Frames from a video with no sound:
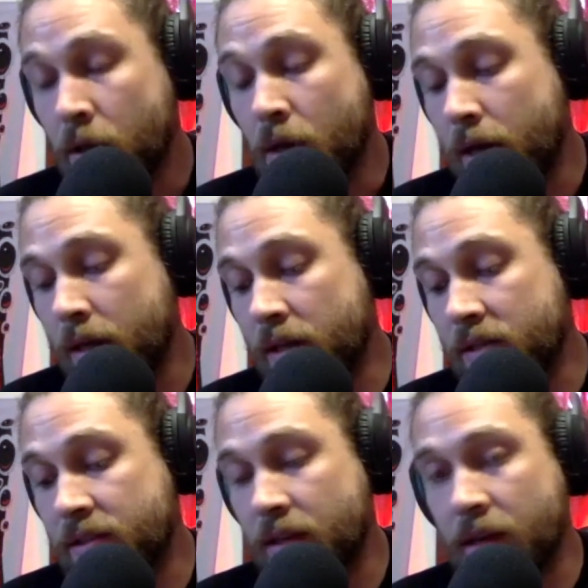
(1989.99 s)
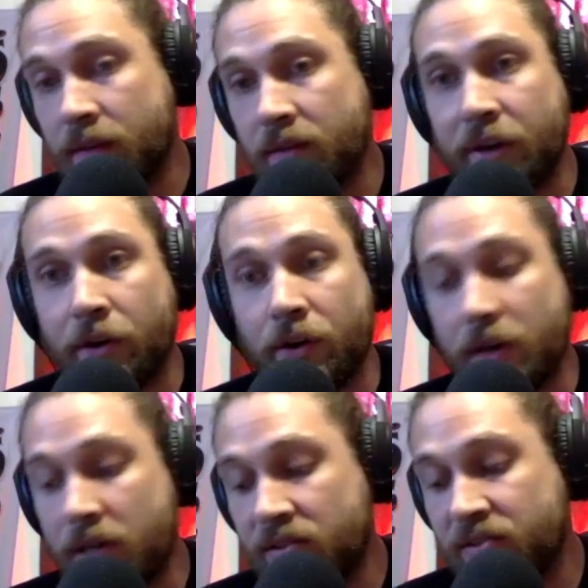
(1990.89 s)
is the
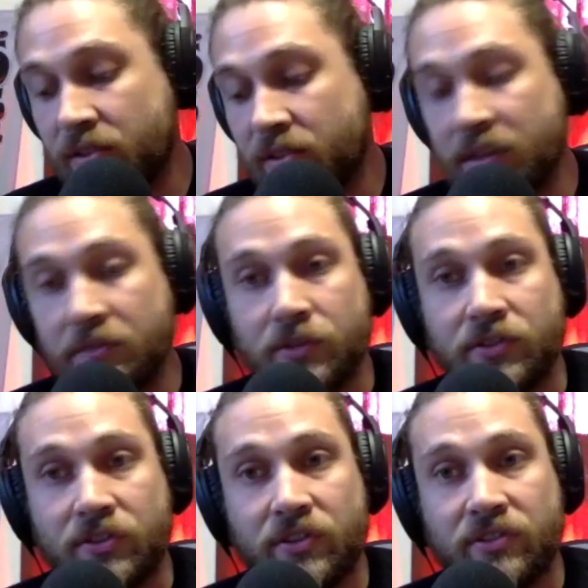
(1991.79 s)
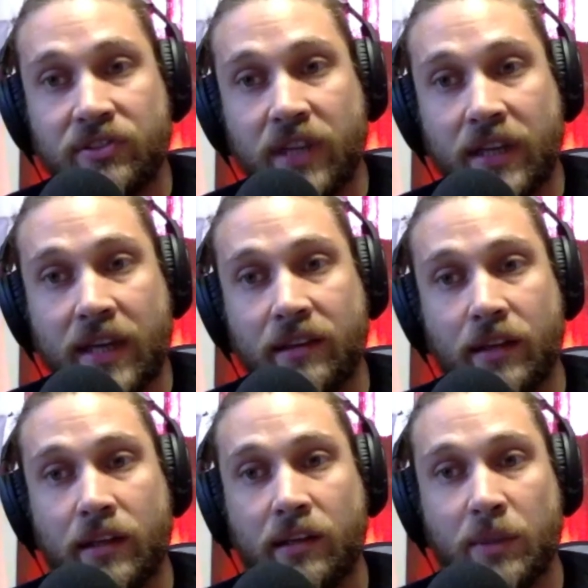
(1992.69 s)
varying differences in the state
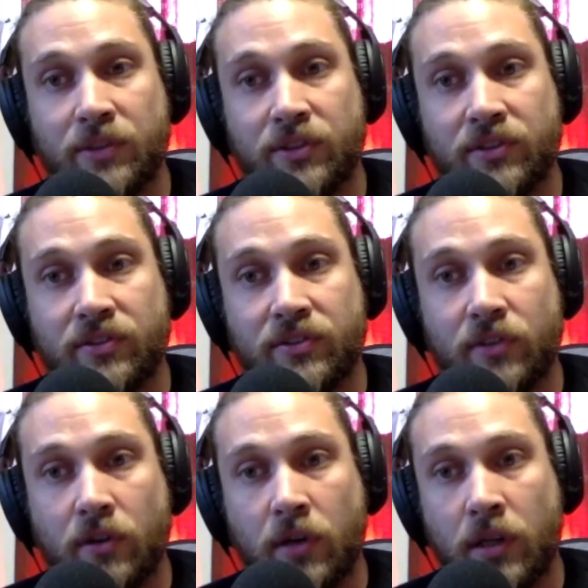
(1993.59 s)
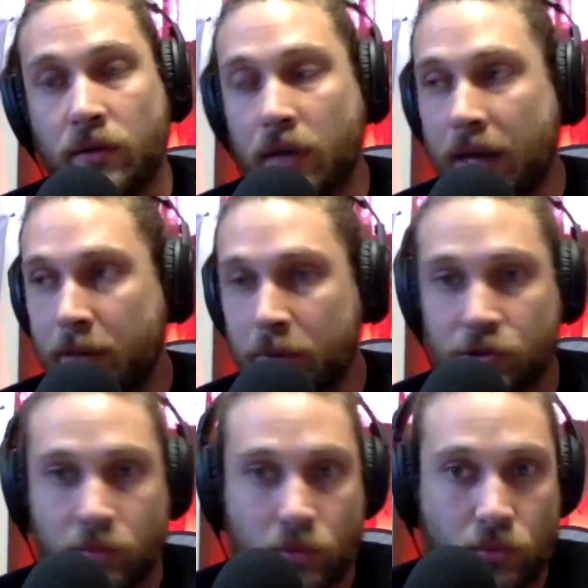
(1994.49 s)
athletic commissions on amateur
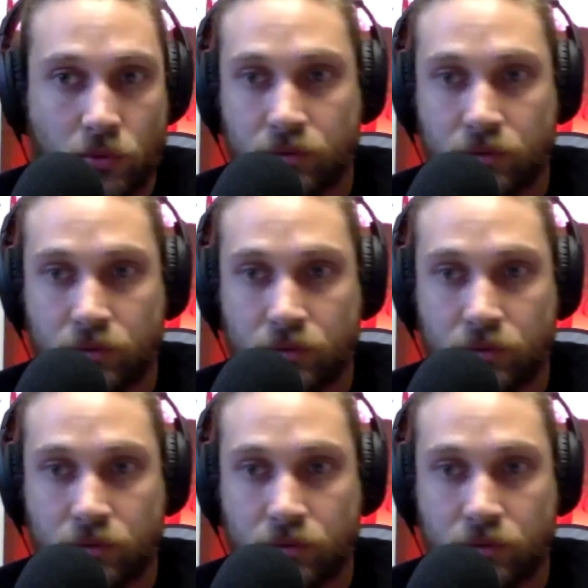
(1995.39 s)
rules.